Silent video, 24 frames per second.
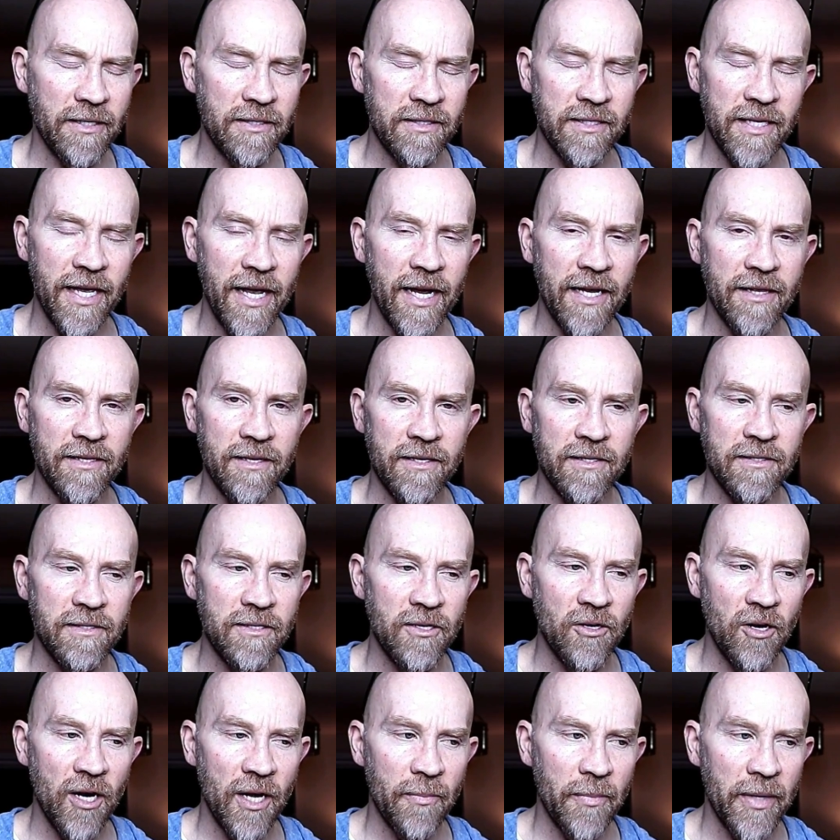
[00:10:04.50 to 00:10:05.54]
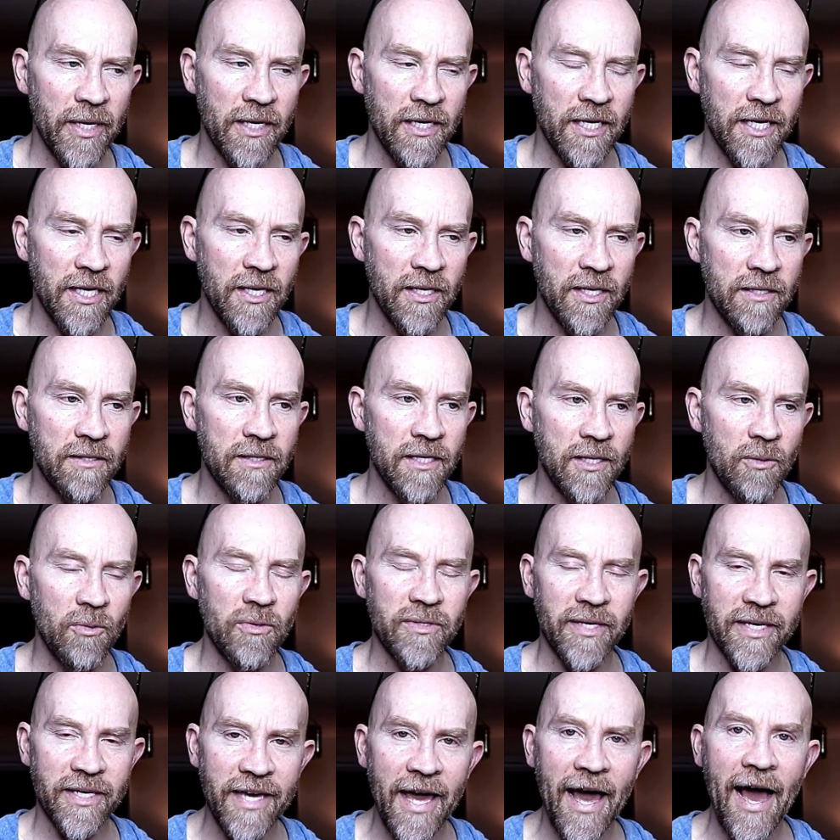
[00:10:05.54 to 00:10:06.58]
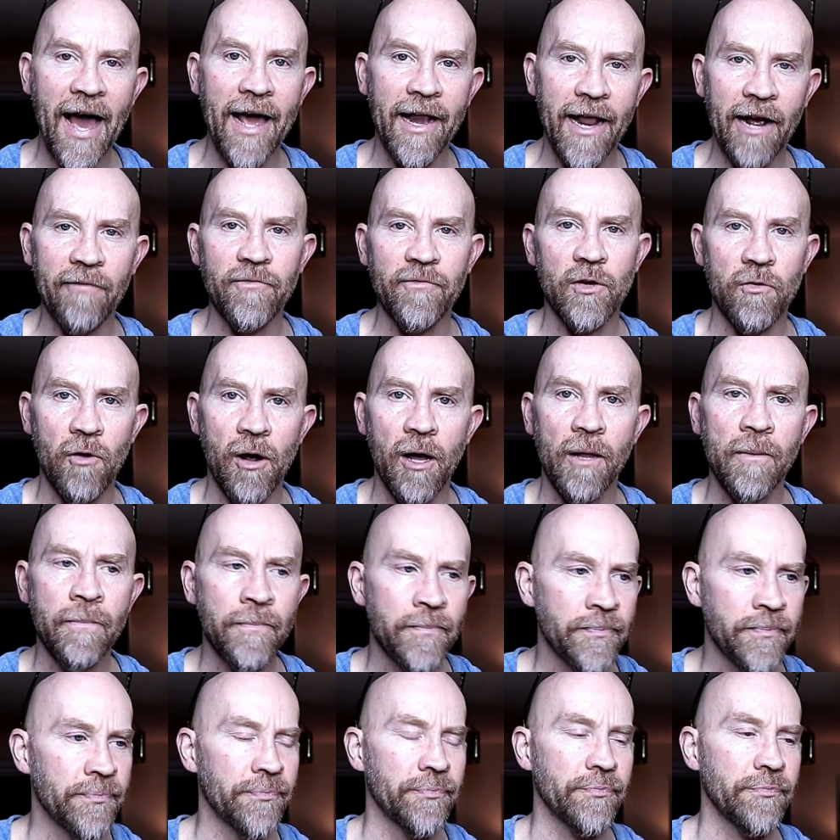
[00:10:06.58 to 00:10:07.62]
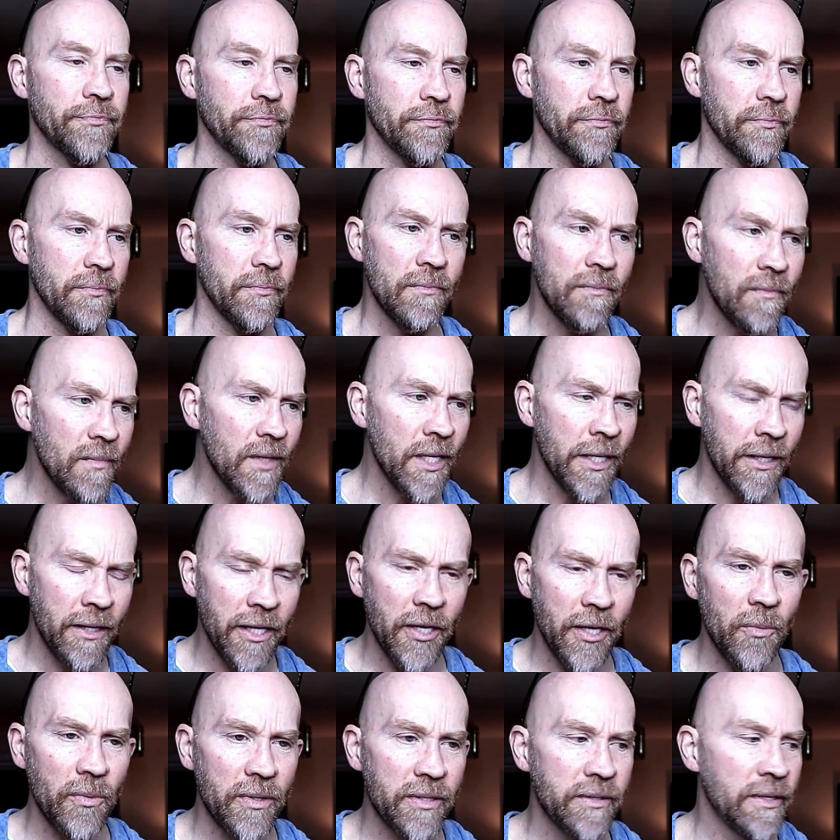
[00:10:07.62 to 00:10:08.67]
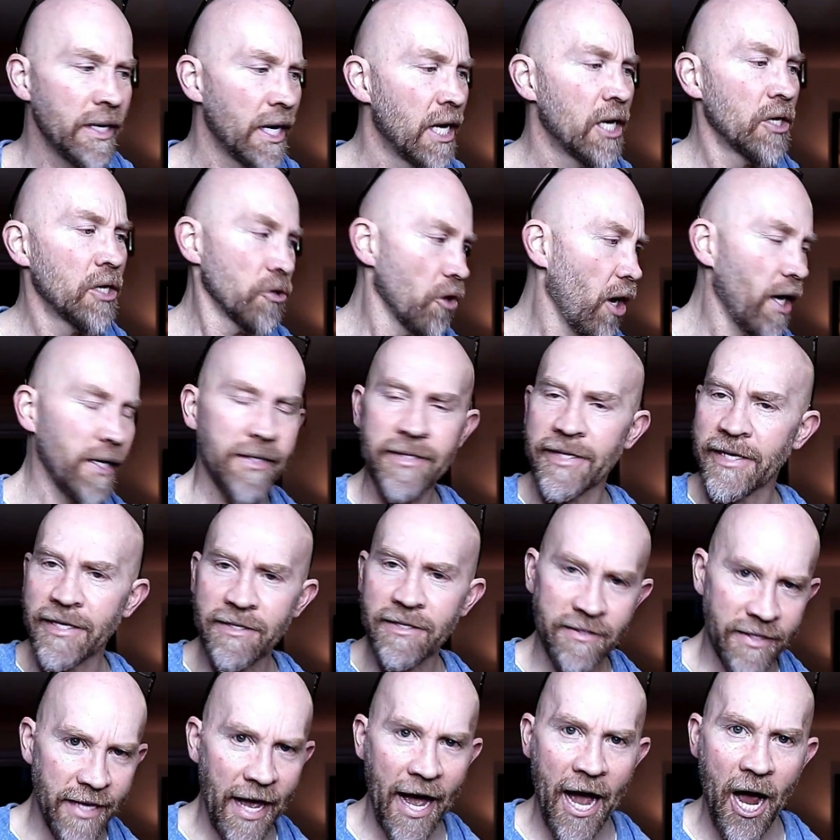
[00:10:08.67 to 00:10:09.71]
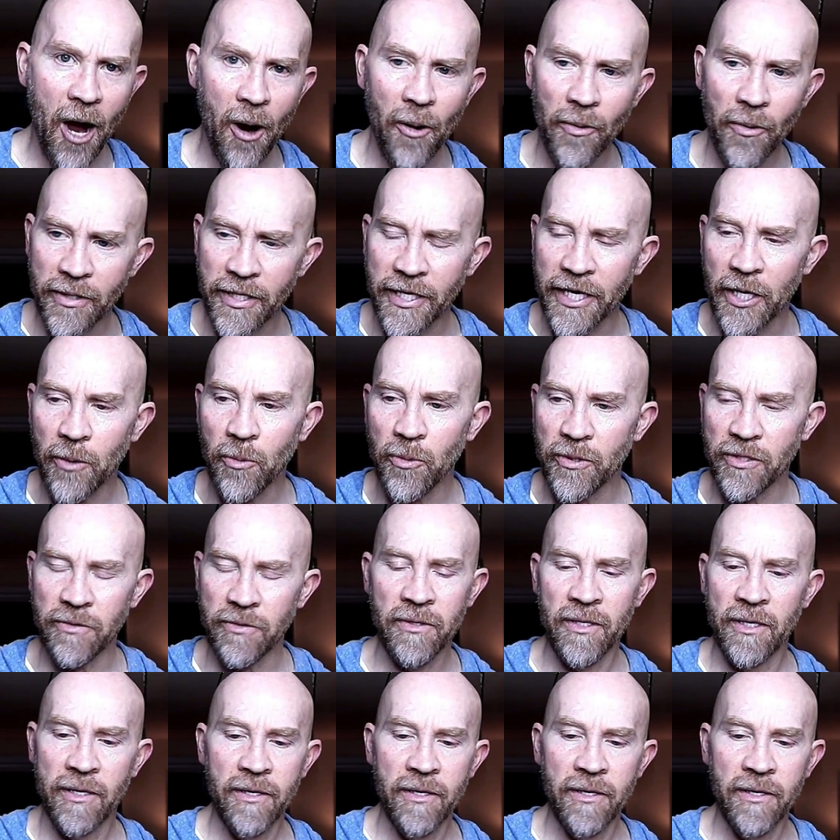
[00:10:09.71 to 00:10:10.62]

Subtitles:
standards, you know what I mean? He was a cat after all. He would knock things down, and he would